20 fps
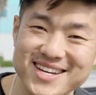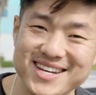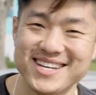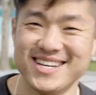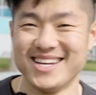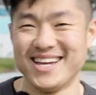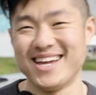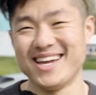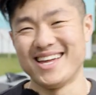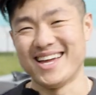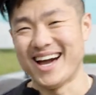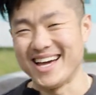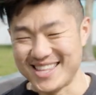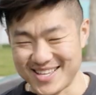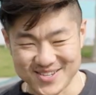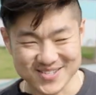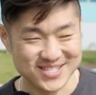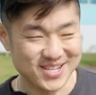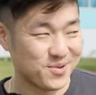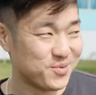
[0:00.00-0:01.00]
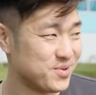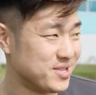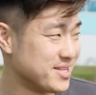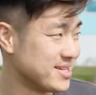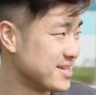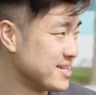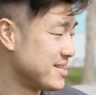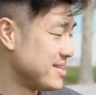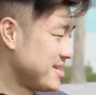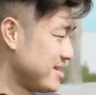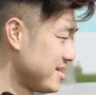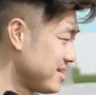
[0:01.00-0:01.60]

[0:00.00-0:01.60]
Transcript: I think it'll sound really good.